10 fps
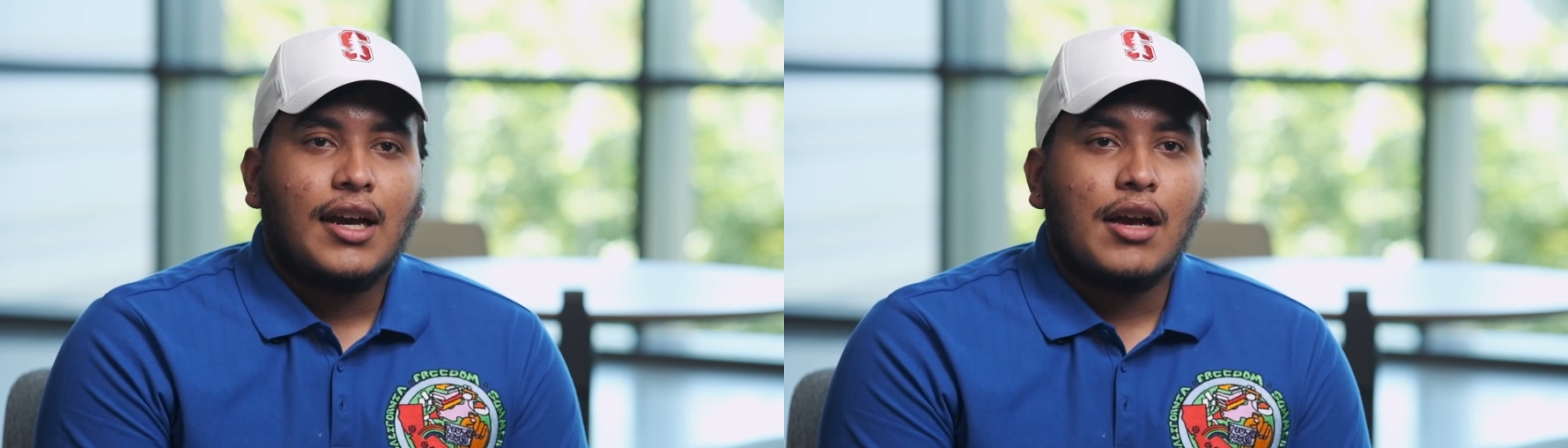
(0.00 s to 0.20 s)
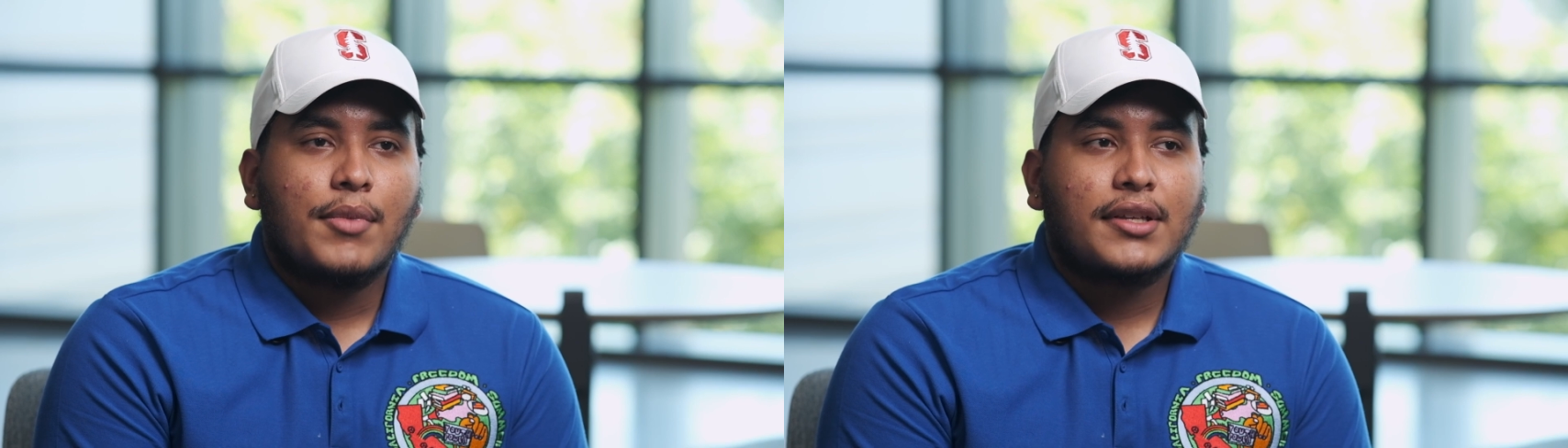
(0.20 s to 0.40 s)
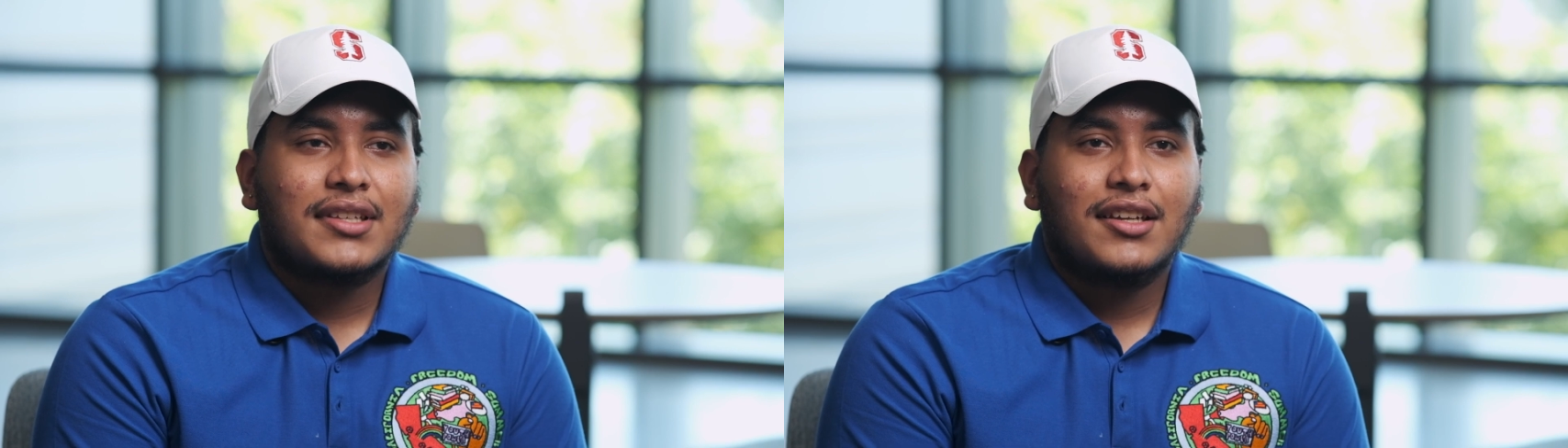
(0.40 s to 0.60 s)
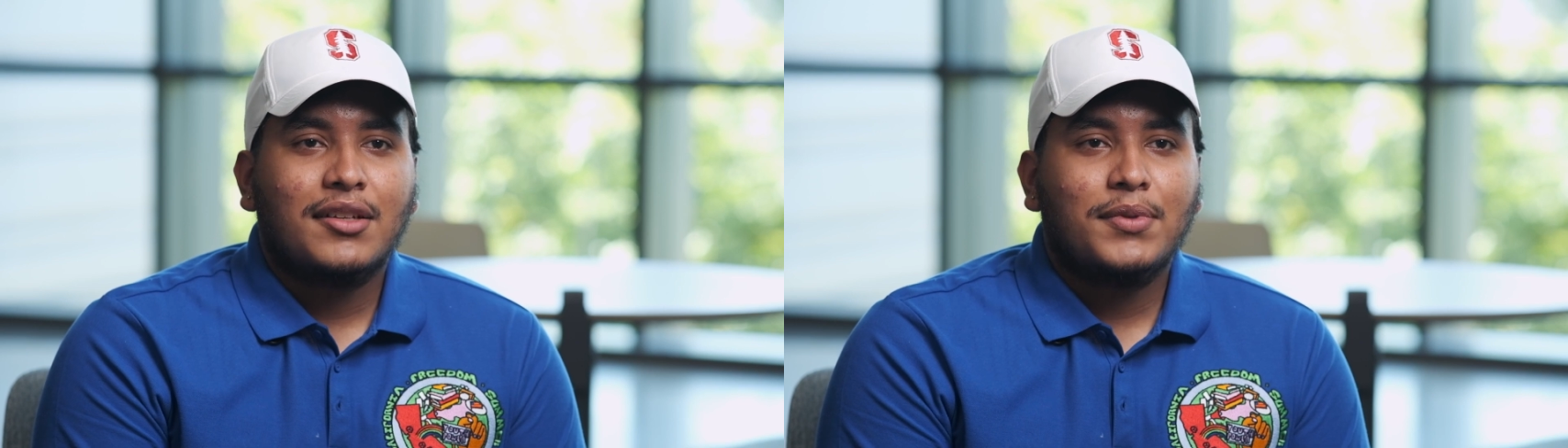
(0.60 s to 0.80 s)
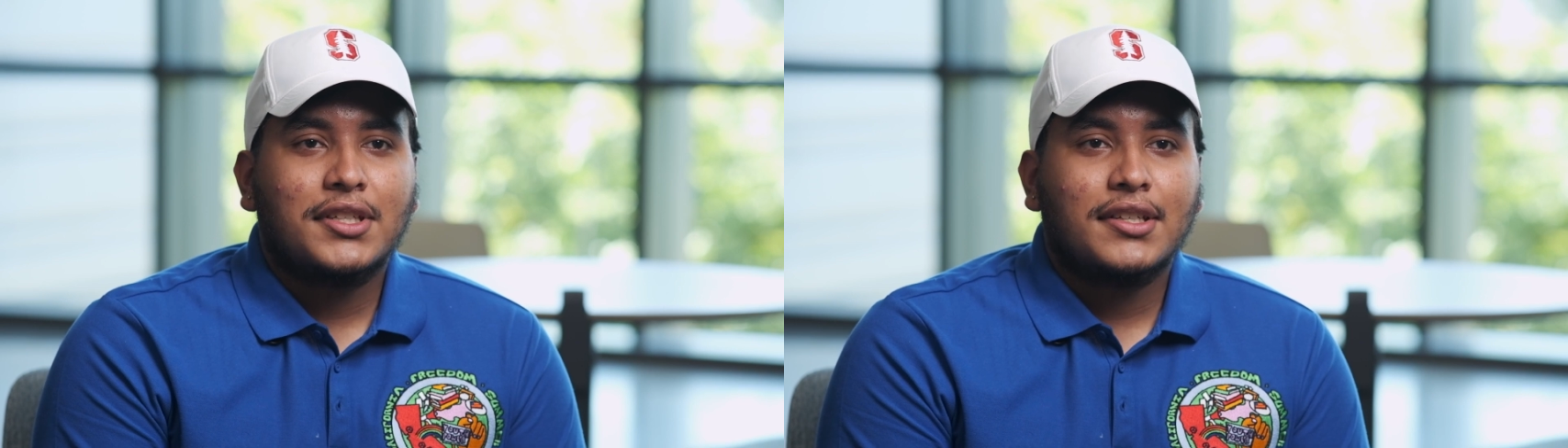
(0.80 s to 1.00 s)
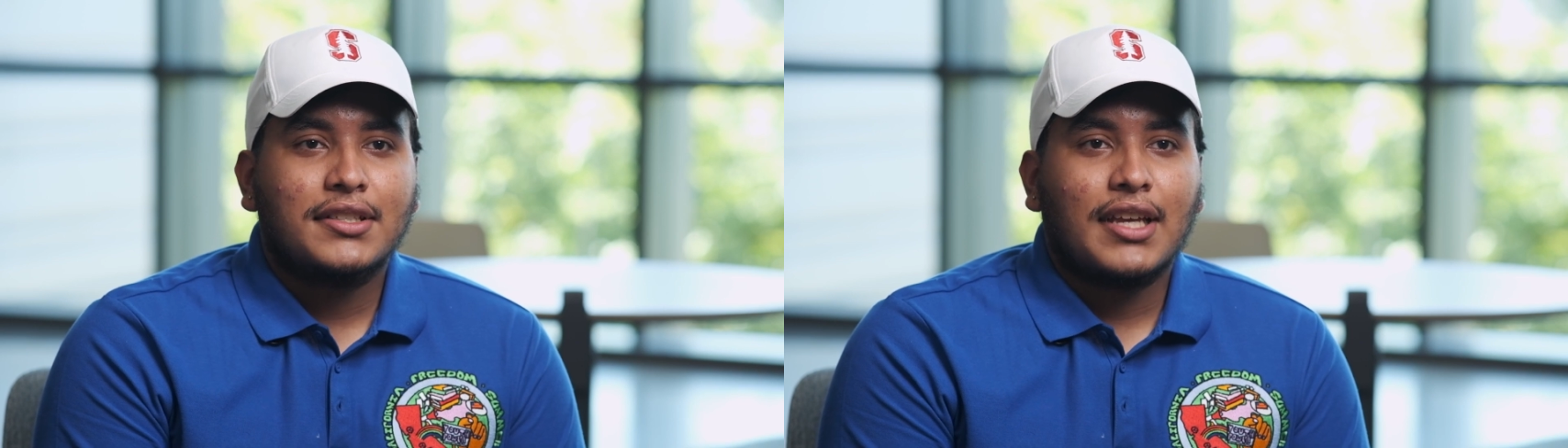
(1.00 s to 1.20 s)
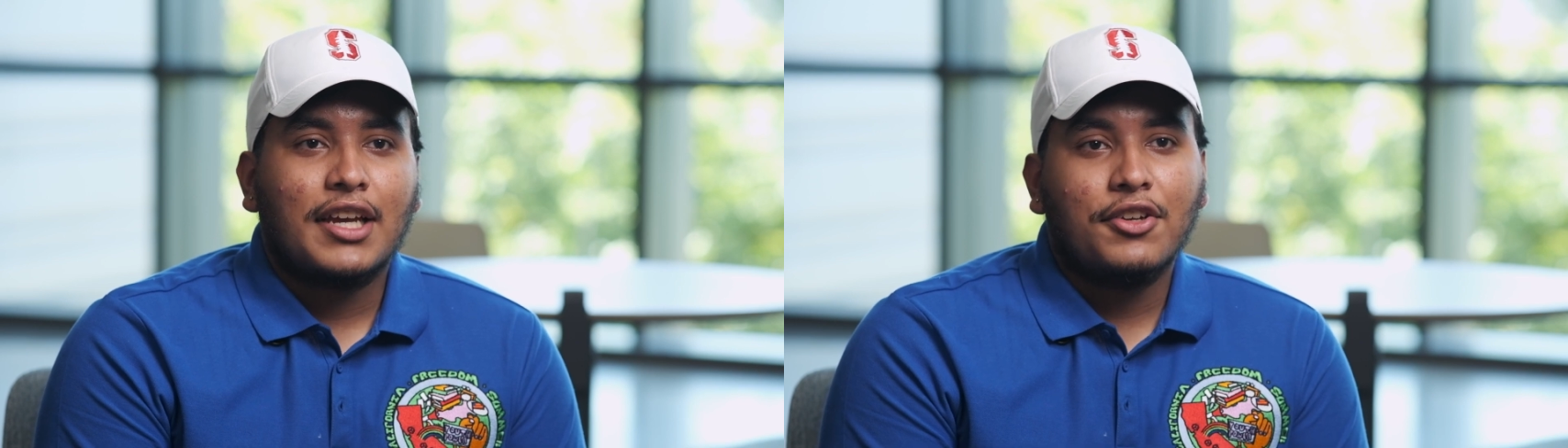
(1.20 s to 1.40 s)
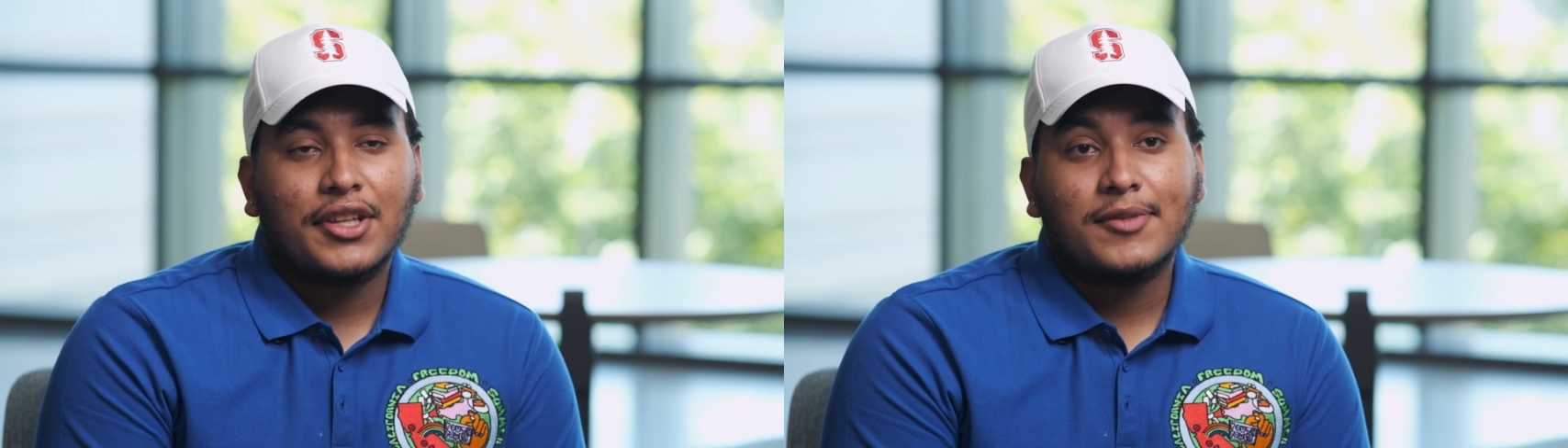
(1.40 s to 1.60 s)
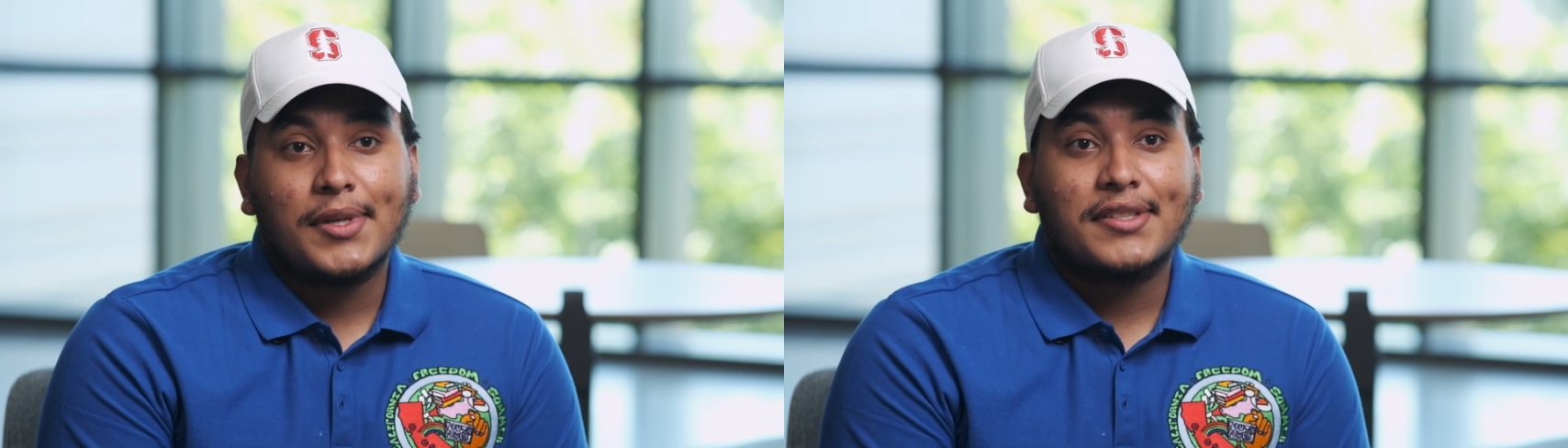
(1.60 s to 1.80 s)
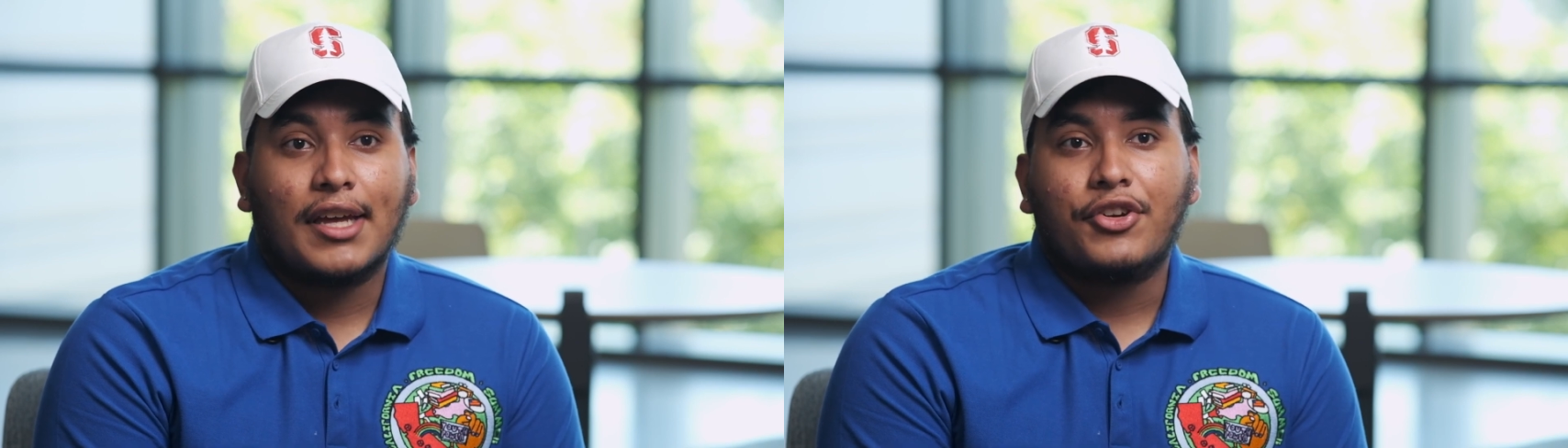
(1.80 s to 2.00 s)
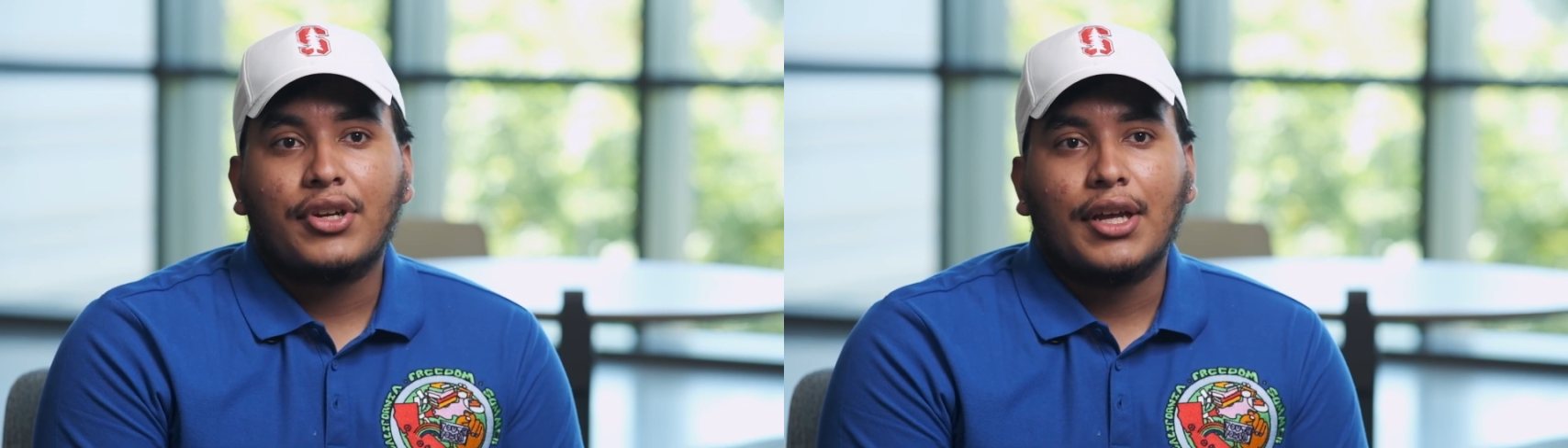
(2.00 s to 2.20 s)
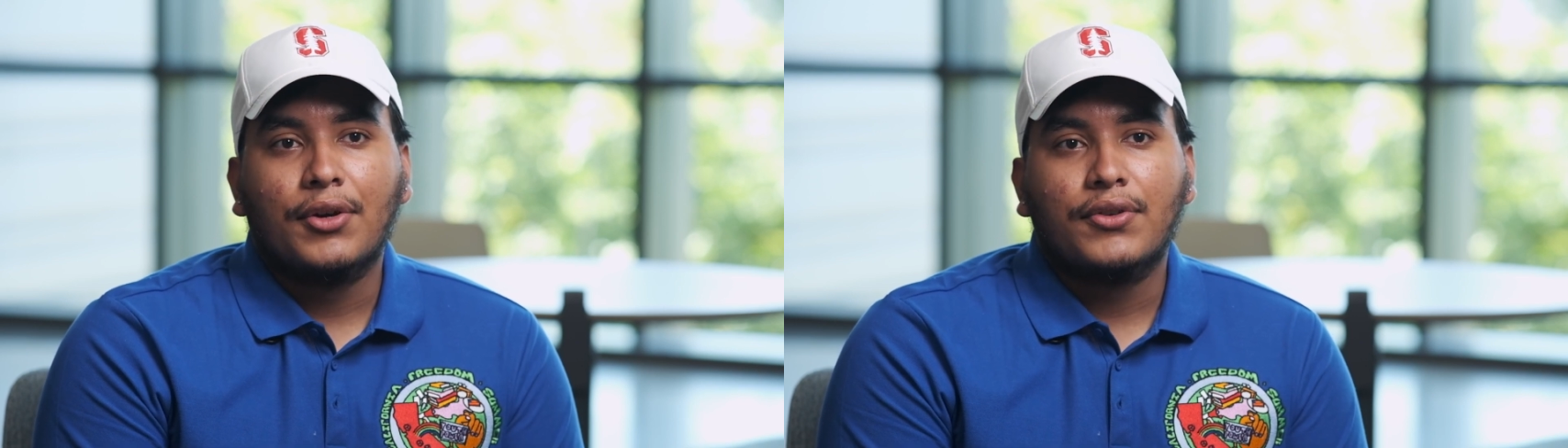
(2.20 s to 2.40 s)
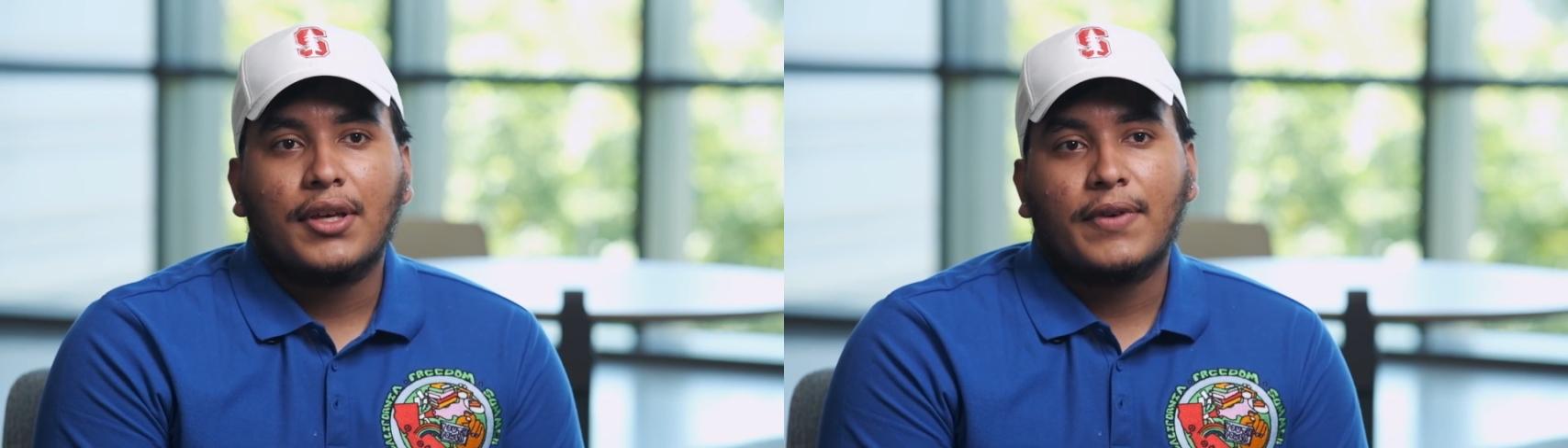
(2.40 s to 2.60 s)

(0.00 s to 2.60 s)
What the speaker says: I'm excited because I know that's my standard now.